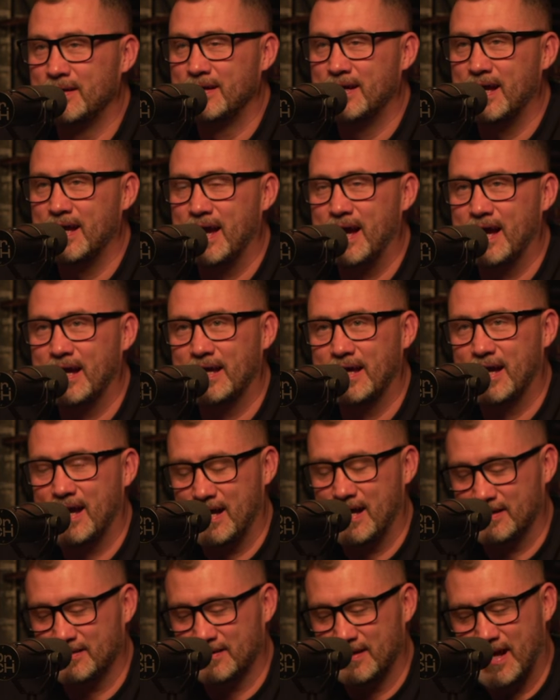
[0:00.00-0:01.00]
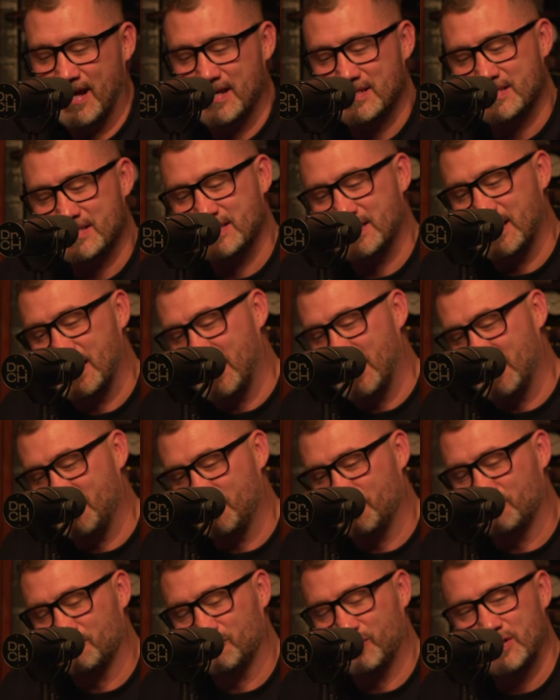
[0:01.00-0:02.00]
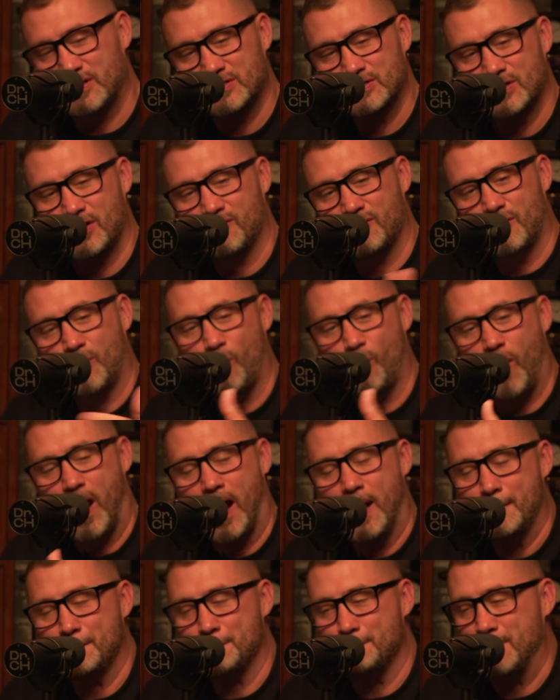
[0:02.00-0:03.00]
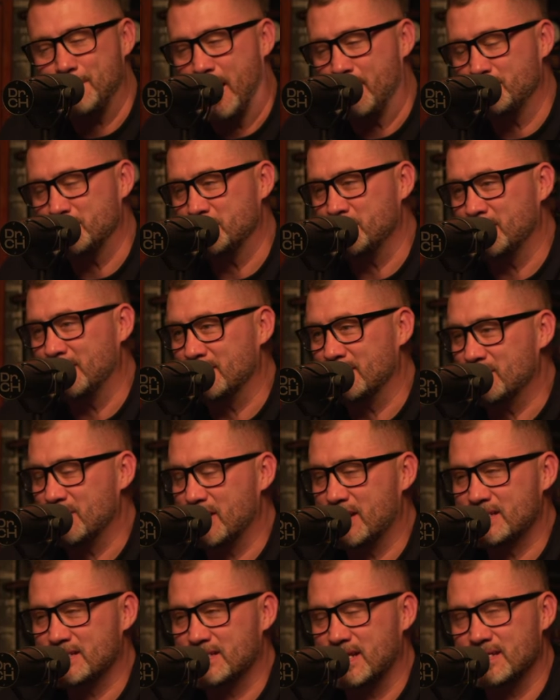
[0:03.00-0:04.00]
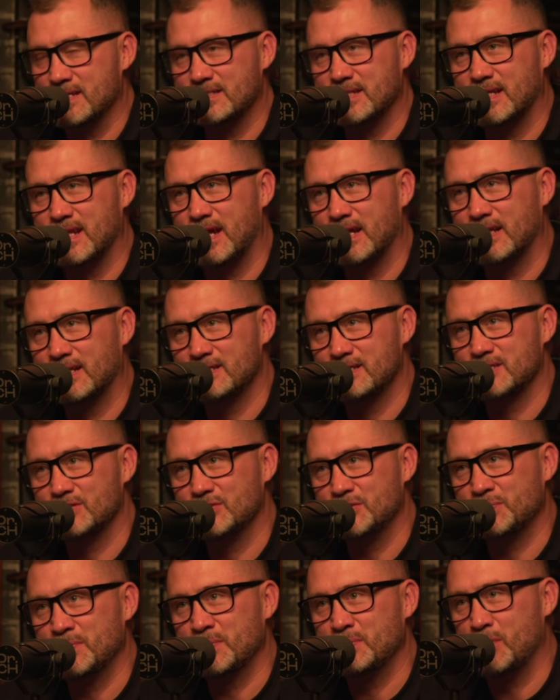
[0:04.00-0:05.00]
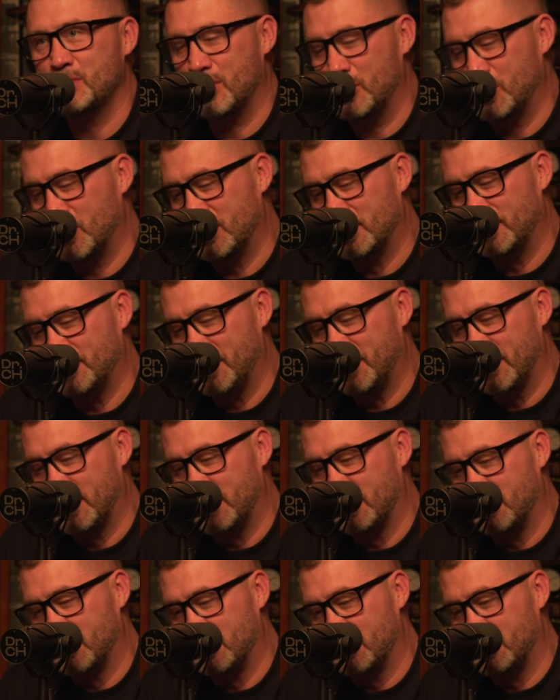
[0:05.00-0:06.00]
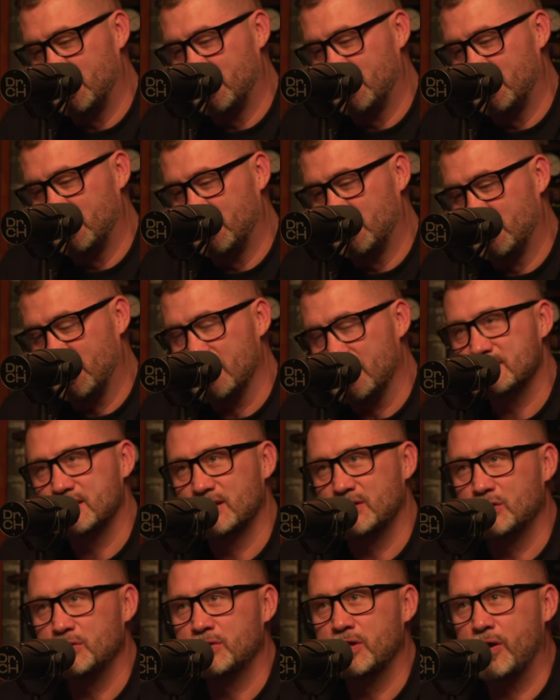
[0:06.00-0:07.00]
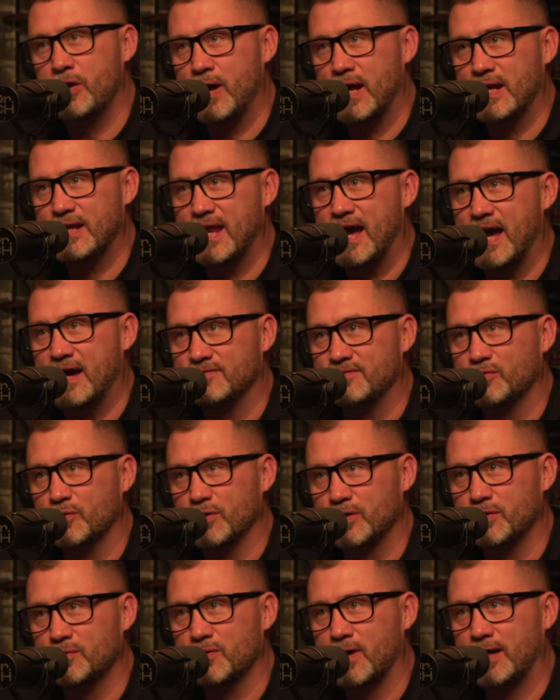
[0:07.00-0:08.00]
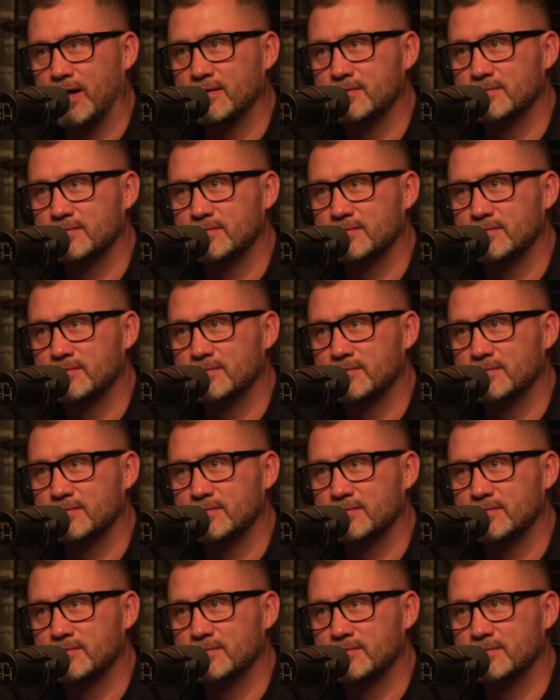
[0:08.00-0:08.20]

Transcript: I I I, I reached over and whop, popped him in the chest, and I said, "Hey, listen to me, bro." I said, "You know I'd die for you, right?"